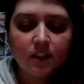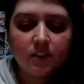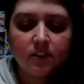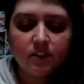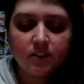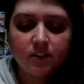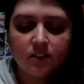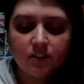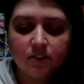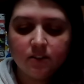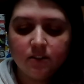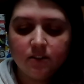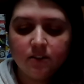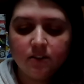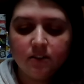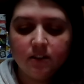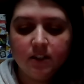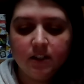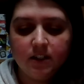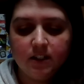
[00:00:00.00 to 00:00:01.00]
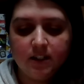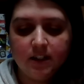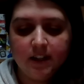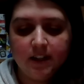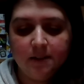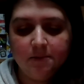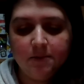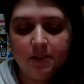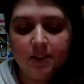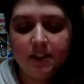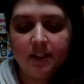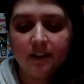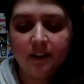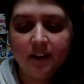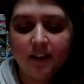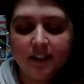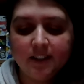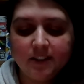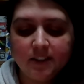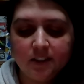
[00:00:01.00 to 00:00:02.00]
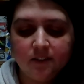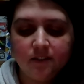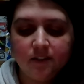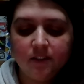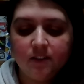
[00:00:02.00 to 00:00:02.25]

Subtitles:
So I am curious if